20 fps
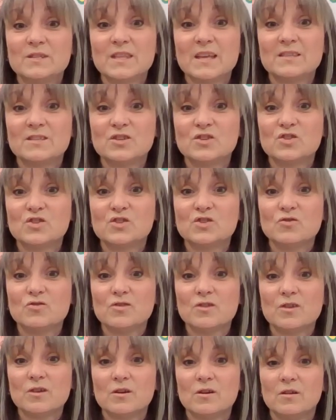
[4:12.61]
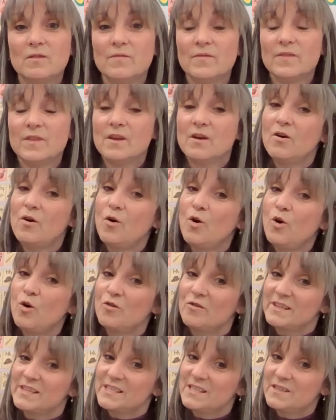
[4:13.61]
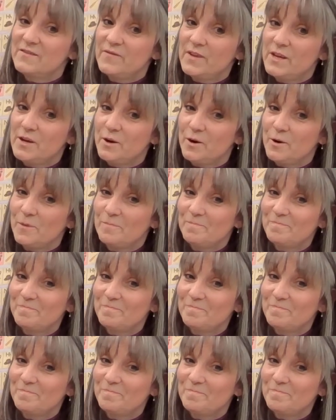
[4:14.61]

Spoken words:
that's a circle or a sphere?